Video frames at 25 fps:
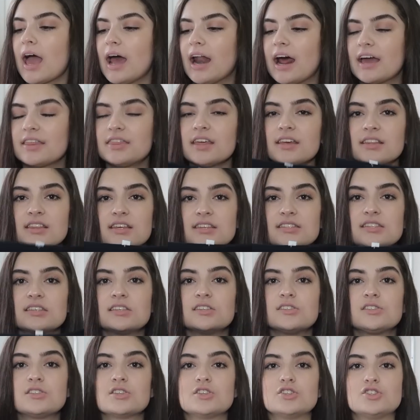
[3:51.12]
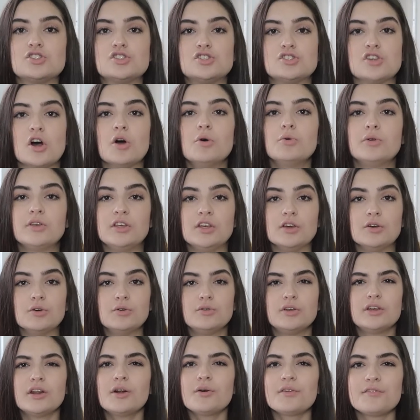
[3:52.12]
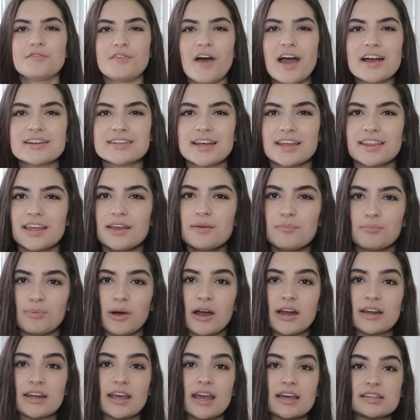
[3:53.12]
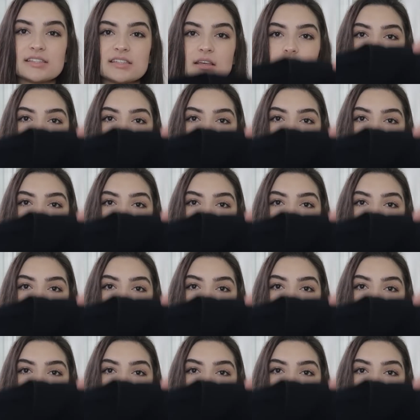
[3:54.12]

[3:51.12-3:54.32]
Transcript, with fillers: And I think this is so cute. You know, in fact, I think Brandy has